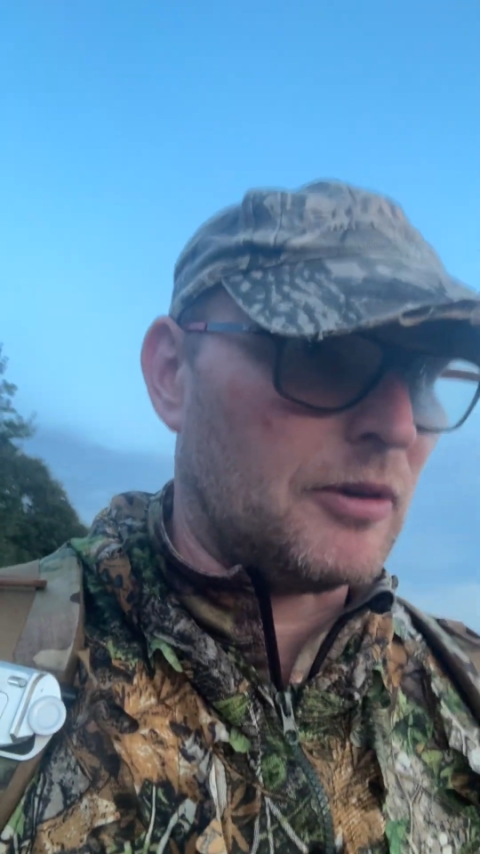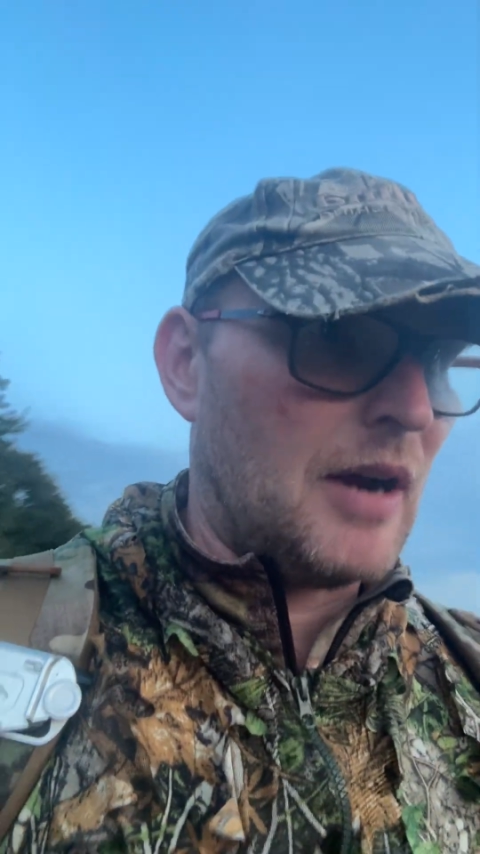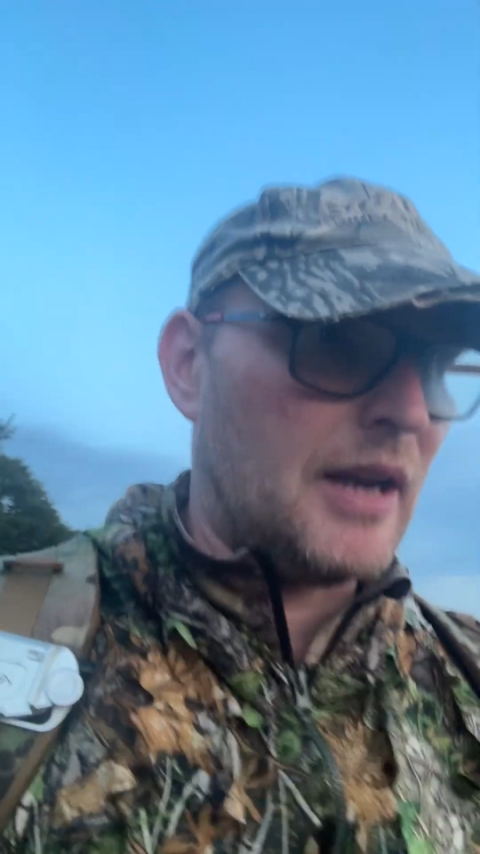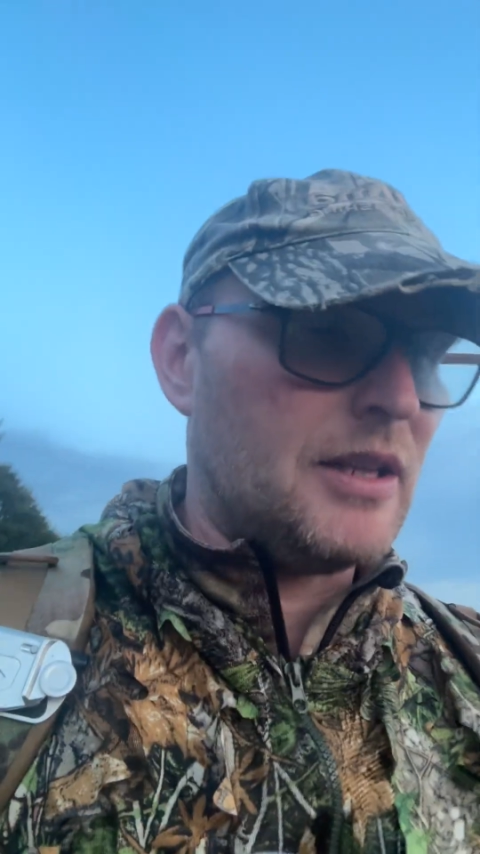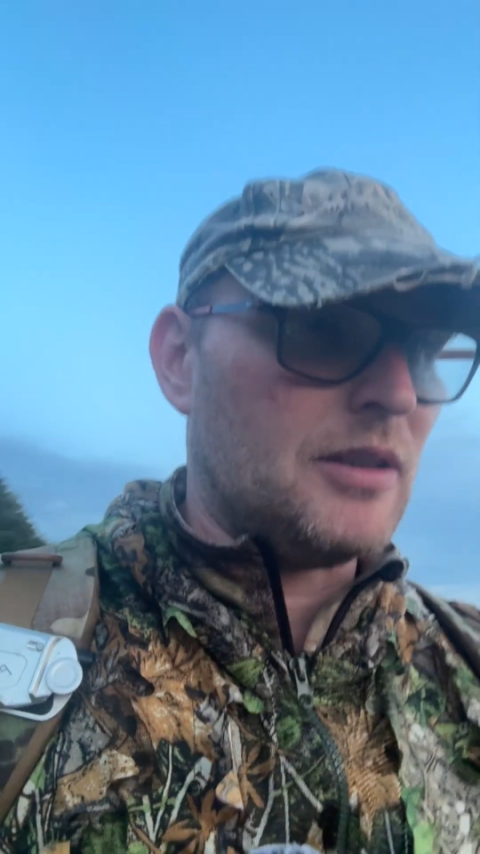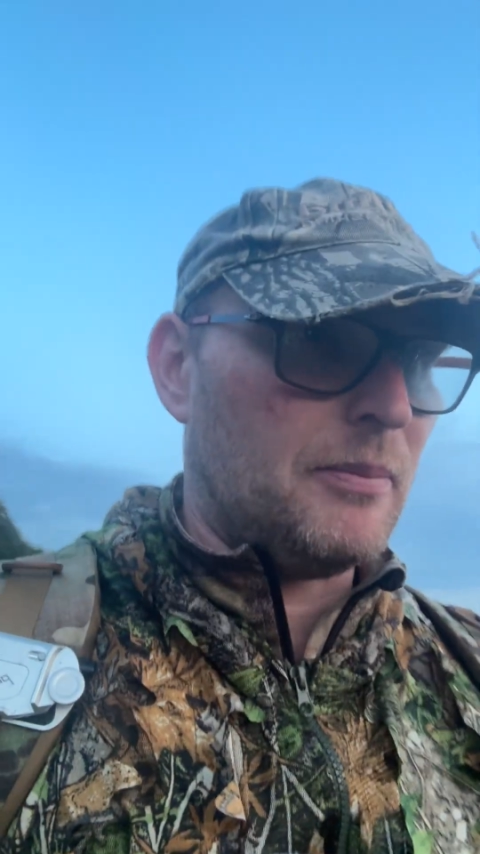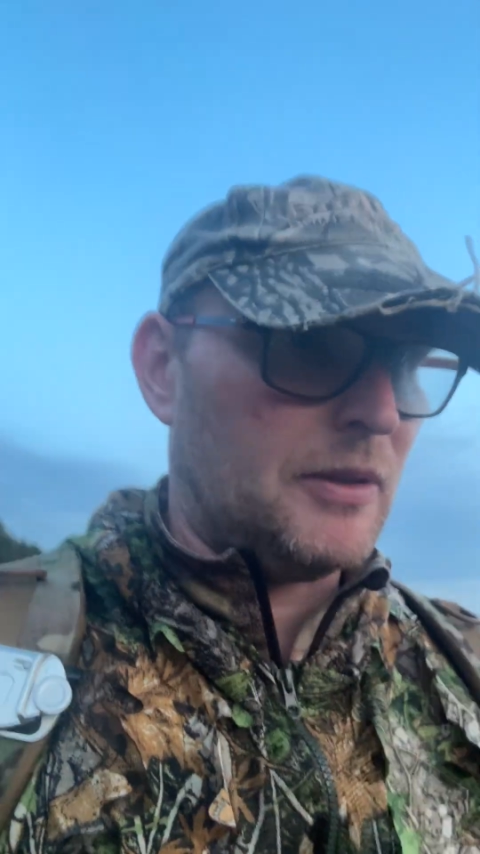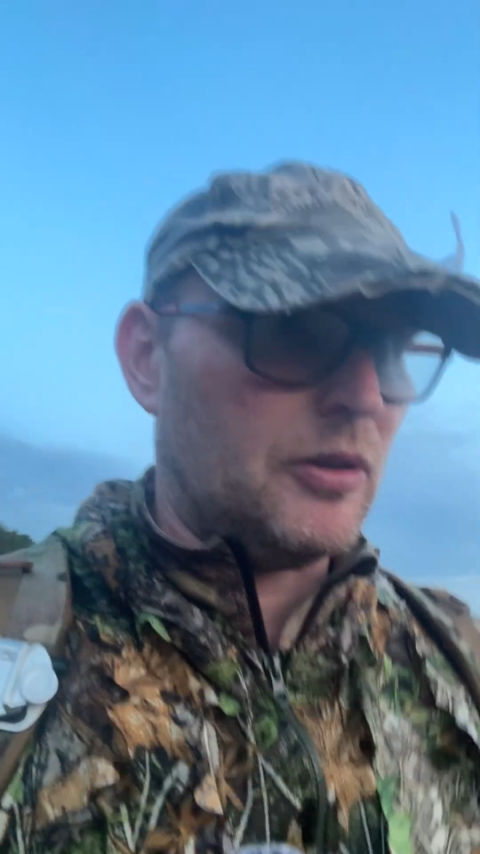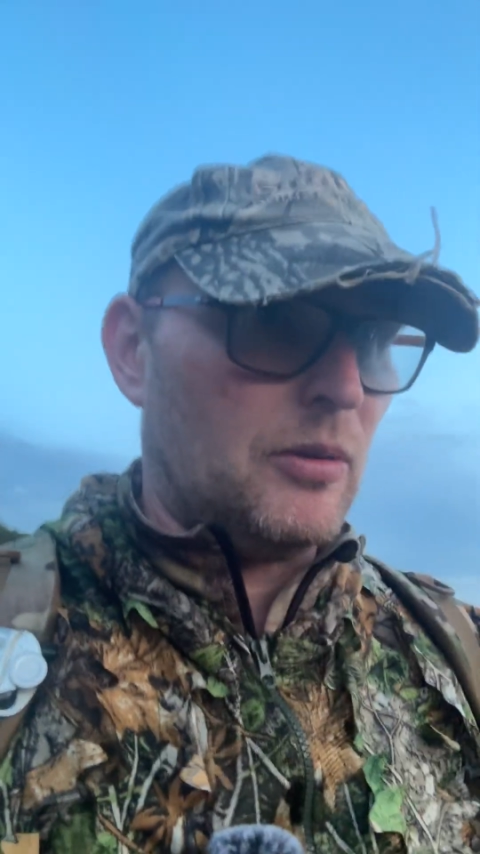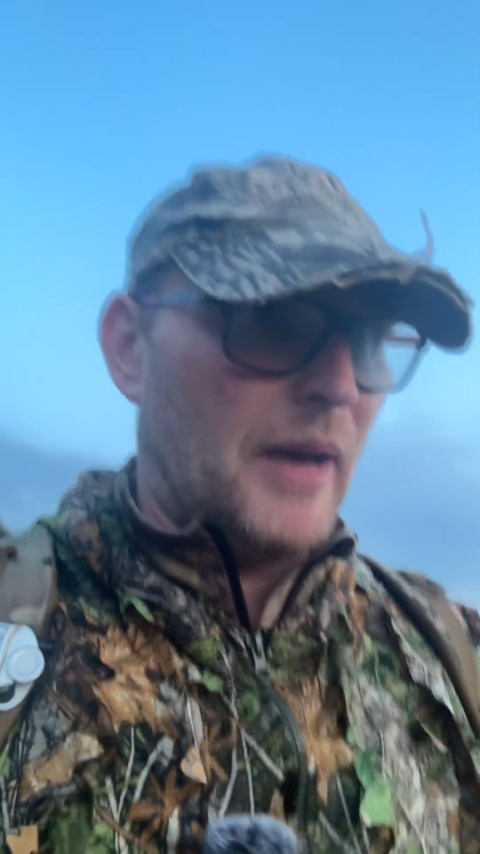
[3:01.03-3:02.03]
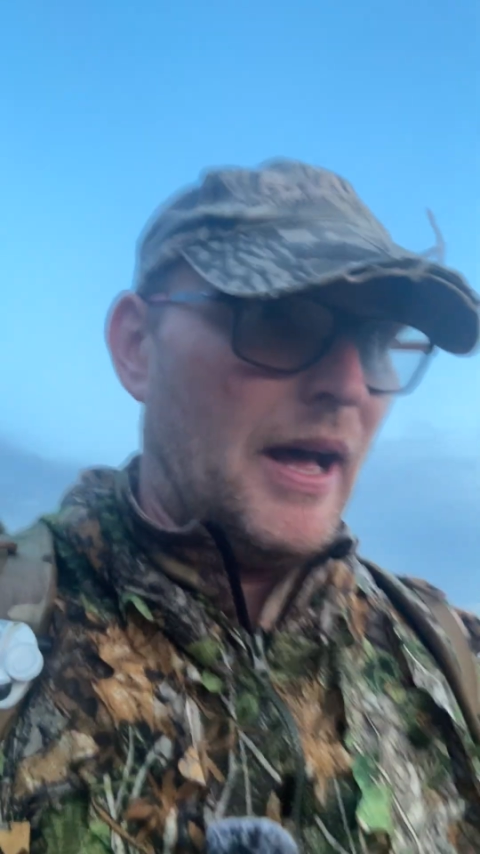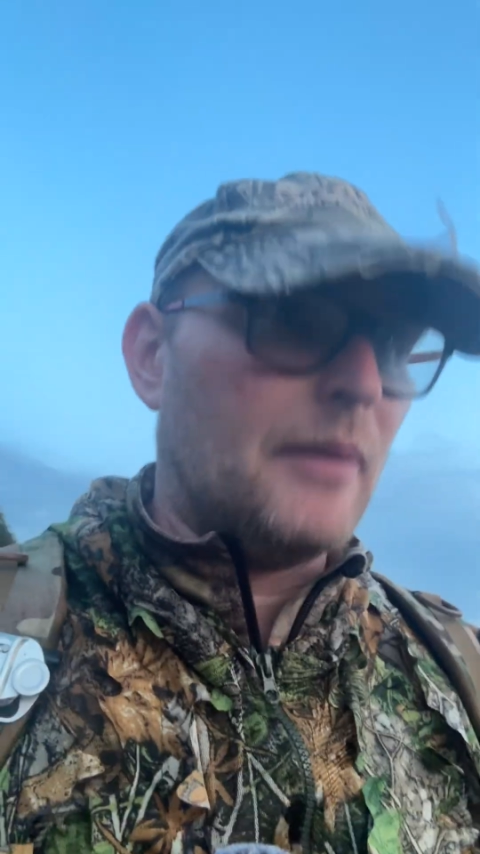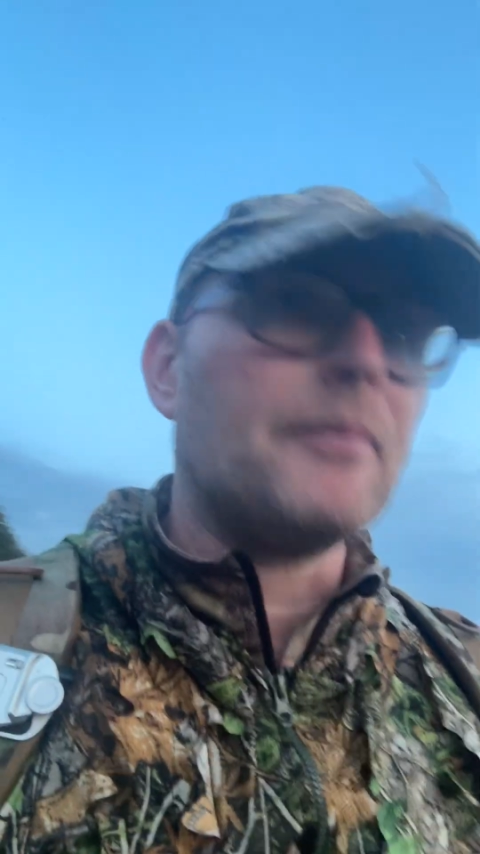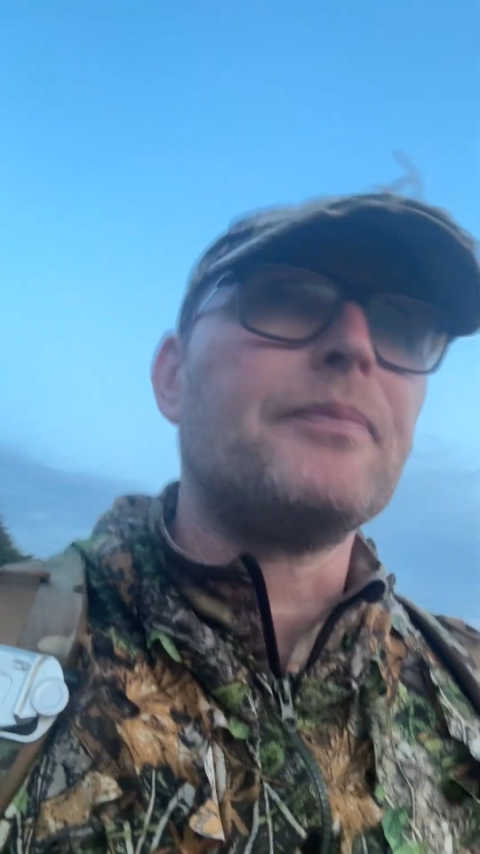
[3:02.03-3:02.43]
granny's not been too well.